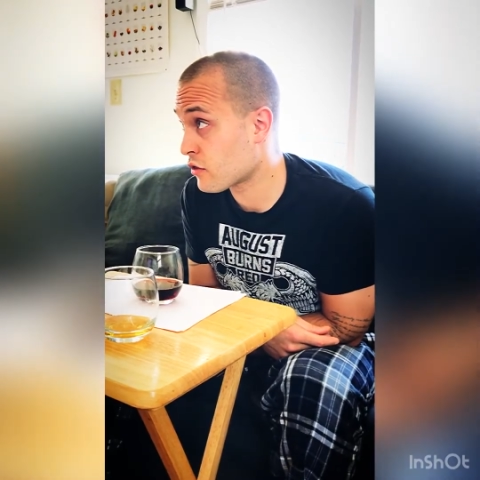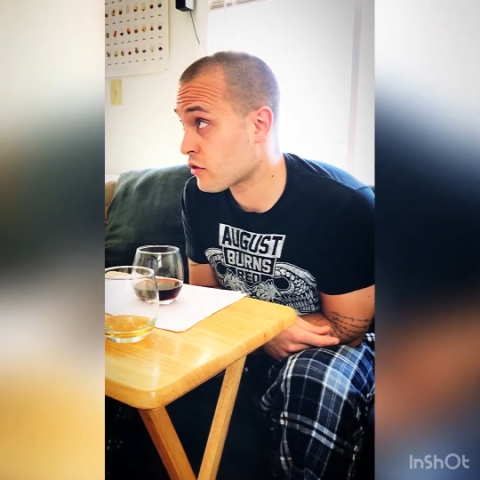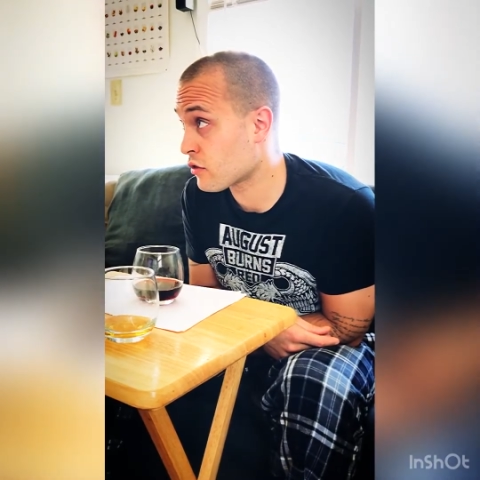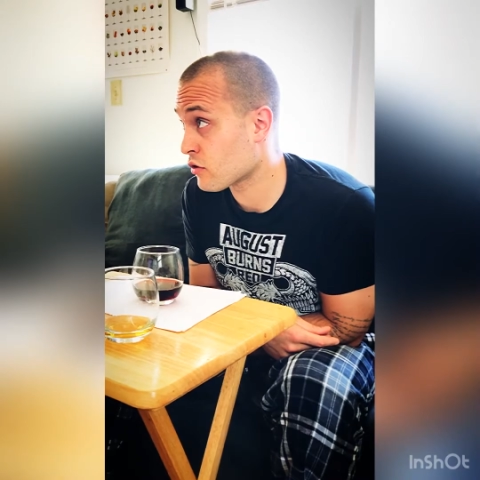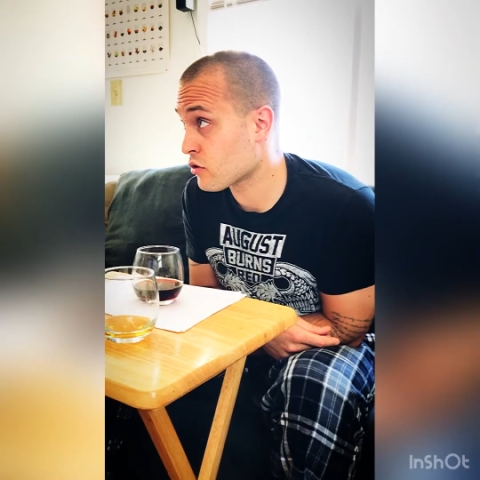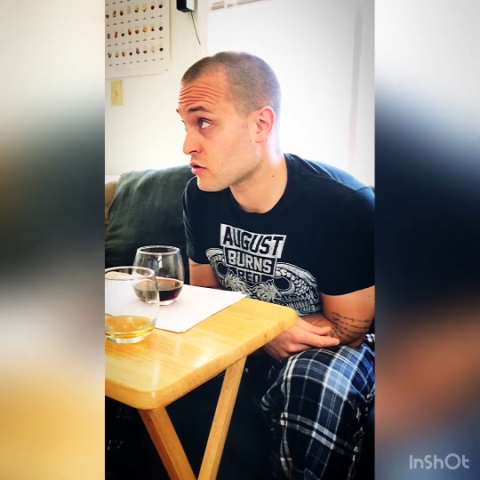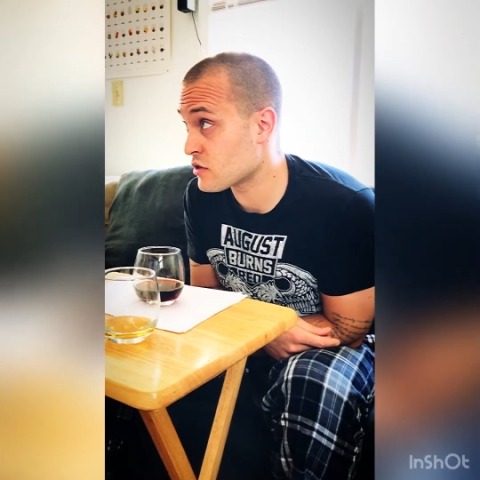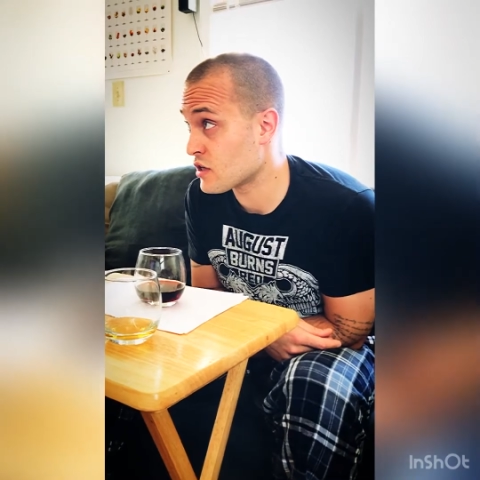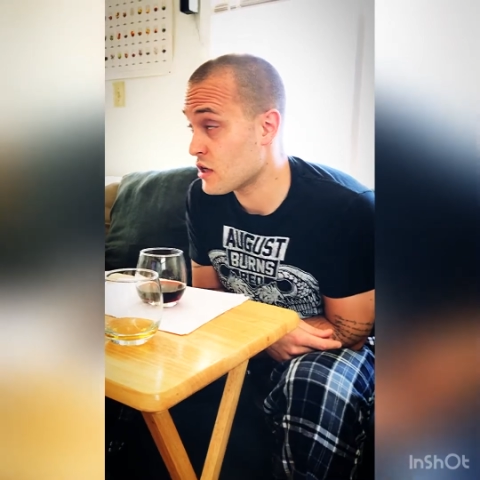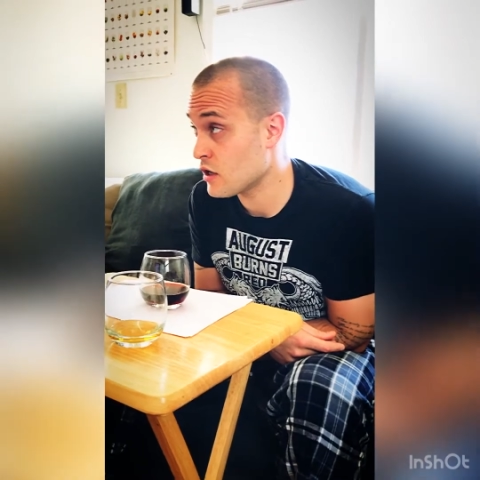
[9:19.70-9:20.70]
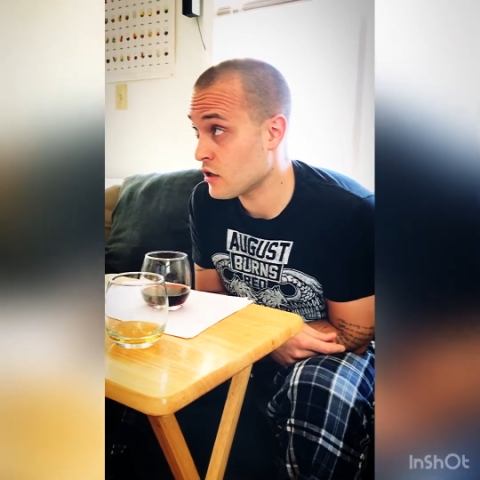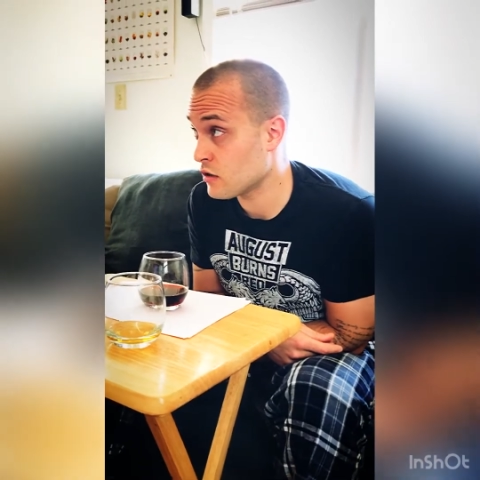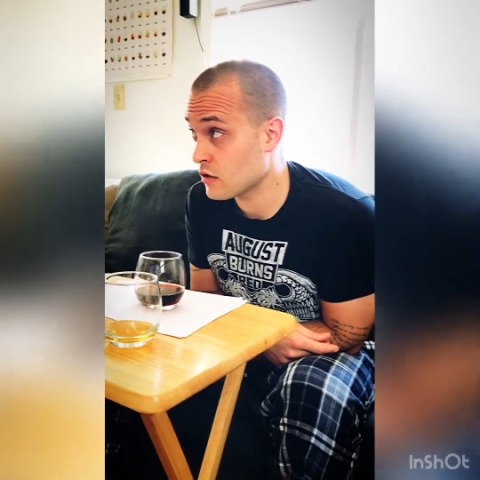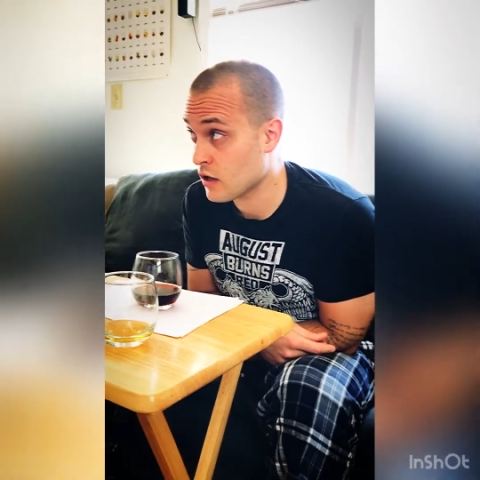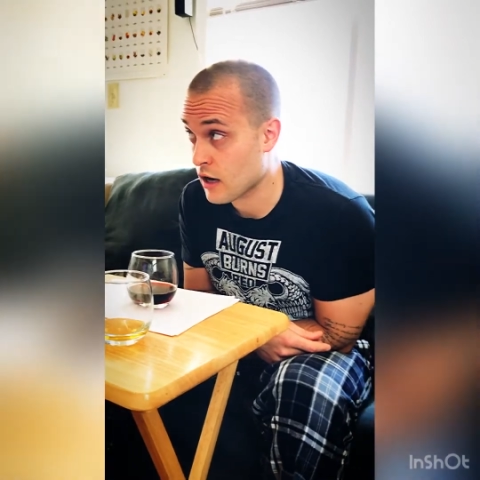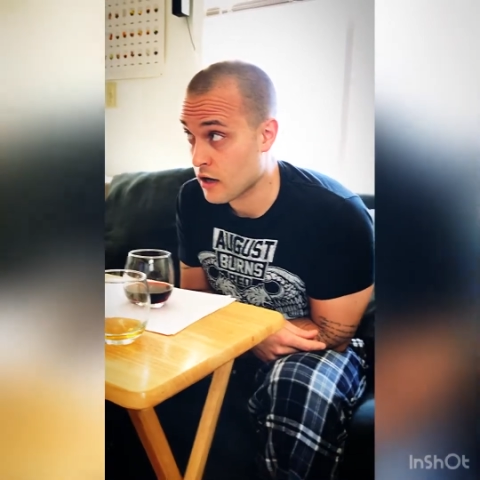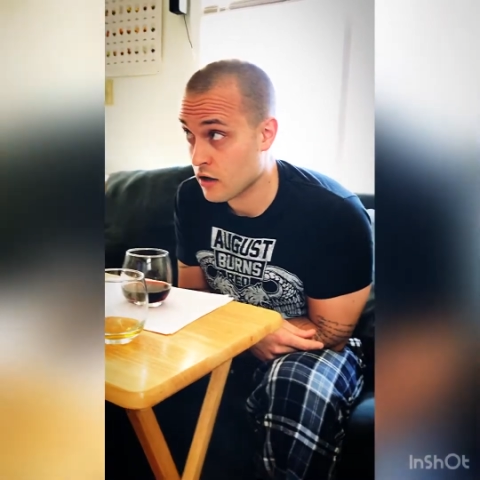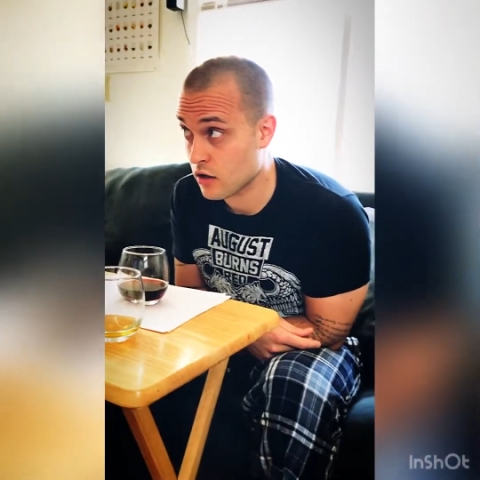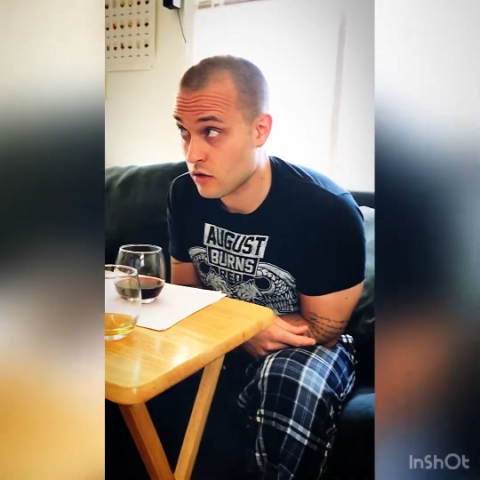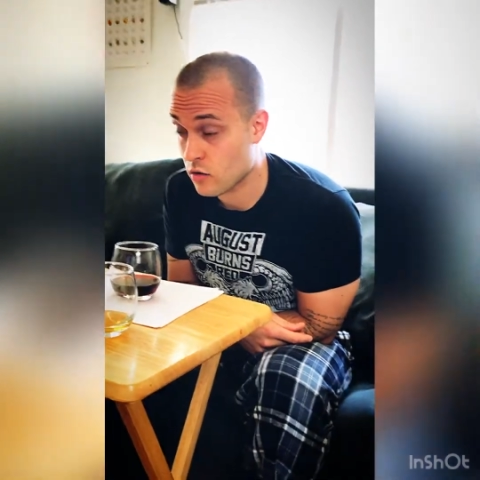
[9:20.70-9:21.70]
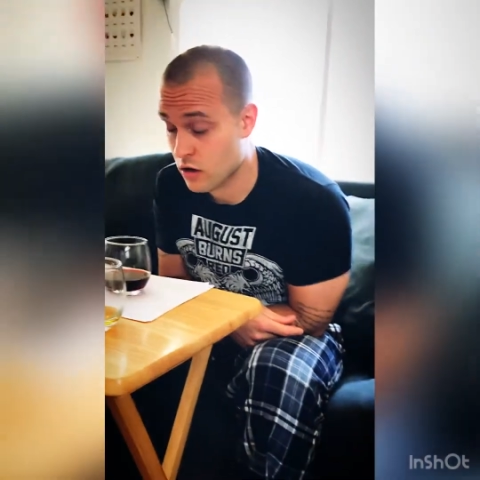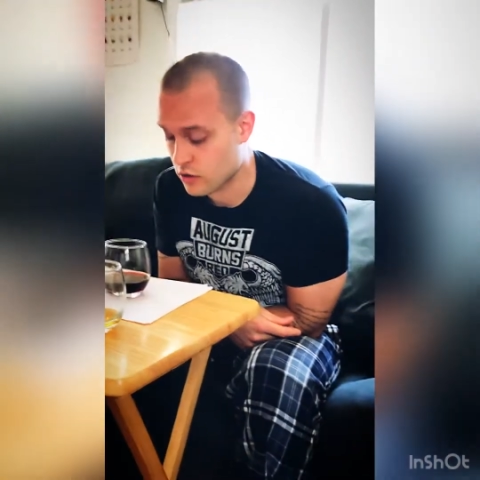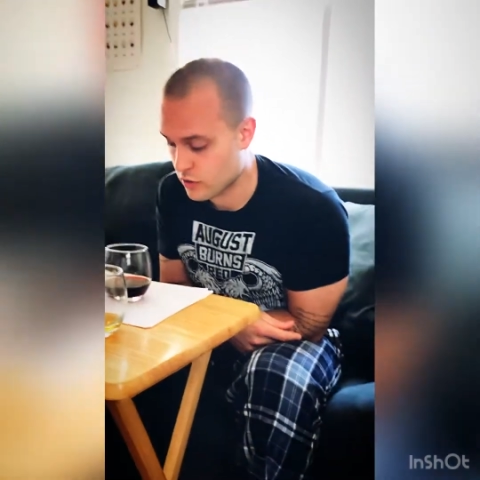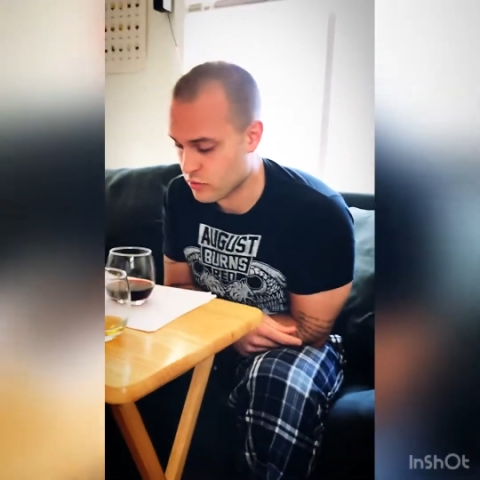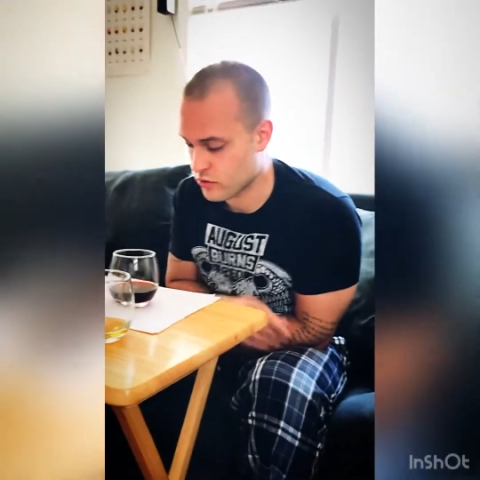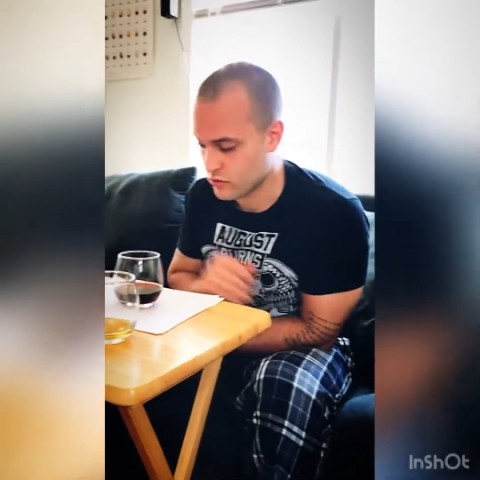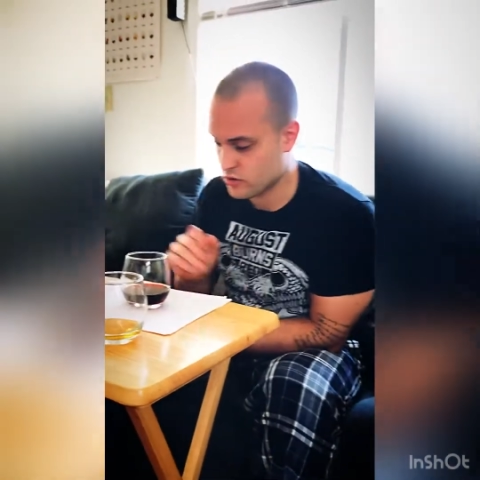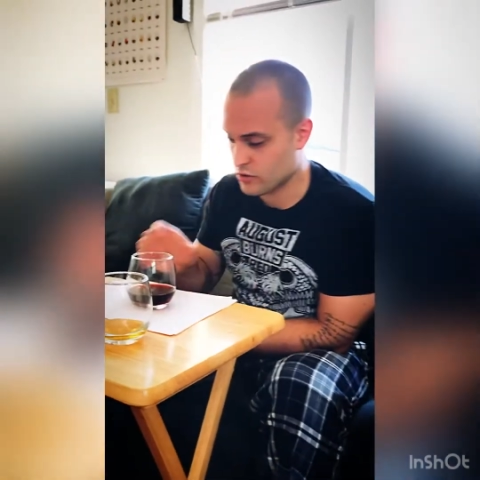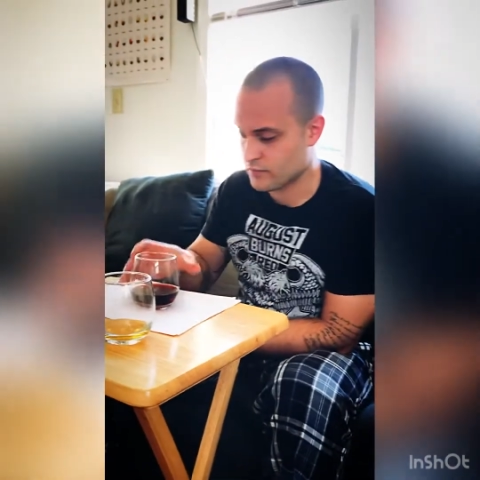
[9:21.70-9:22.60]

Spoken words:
13 high quality producer.